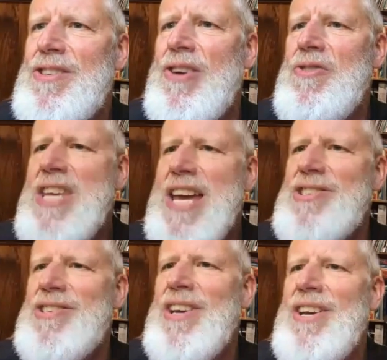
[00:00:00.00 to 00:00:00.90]
So
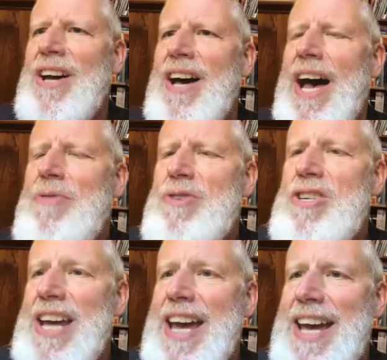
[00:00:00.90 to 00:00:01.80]
yes, I
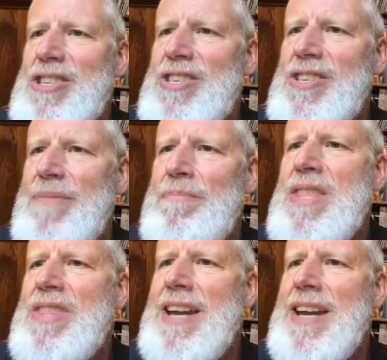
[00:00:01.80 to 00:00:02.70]
would tax
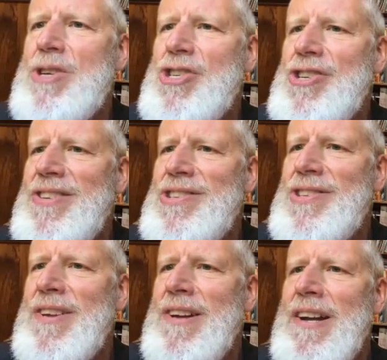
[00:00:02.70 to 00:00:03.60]
methane
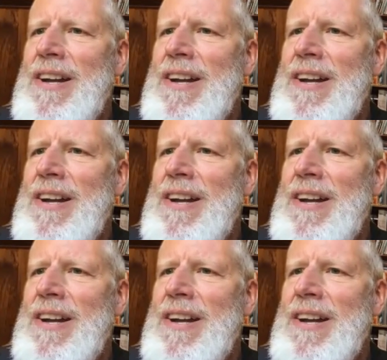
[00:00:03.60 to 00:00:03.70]
emissions.